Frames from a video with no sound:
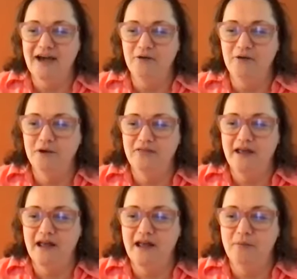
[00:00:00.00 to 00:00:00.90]
and I will put
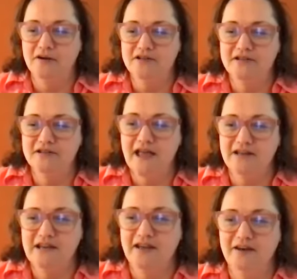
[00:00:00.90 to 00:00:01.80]
that up in our
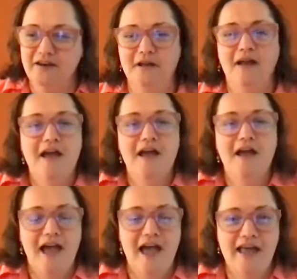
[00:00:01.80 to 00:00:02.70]
Slack channel.
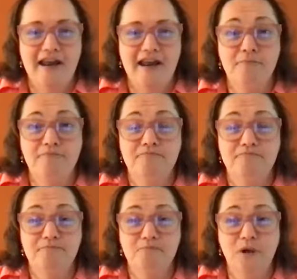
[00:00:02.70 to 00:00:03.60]
And
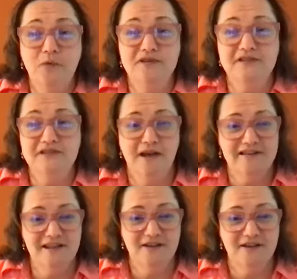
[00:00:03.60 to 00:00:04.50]
um, we will see you
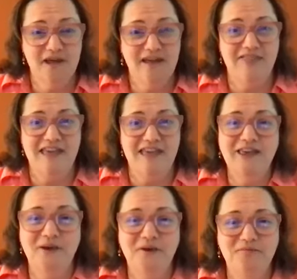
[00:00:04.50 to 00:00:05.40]
guys next week.
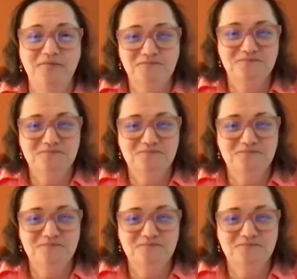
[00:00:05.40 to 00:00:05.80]
Thank you.